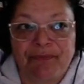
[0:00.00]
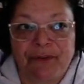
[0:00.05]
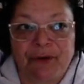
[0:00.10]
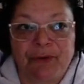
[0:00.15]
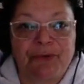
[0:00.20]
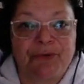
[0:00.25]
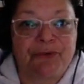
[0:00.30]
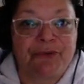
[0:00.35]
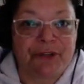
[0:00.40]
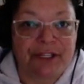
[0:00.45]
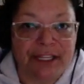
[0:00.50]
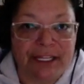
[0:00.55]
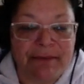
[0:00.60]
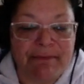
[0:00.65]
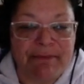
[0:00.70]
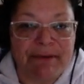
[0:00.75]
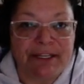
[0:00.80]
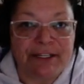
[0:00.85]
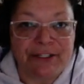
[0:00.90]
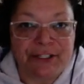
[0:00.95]
really
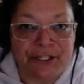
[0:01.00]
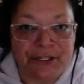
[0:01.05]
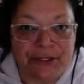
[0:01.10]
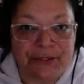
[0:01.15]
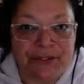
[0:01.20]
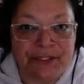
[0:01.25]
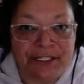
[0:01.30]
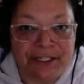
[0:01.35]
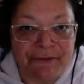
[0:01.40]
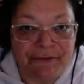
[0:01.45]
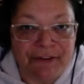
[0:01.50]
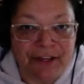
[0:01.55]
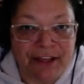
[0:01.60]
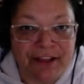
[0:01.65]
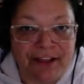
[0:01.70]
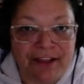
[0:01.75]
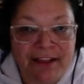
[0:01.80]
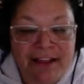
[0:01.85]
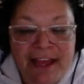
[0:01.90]
big shoes to fill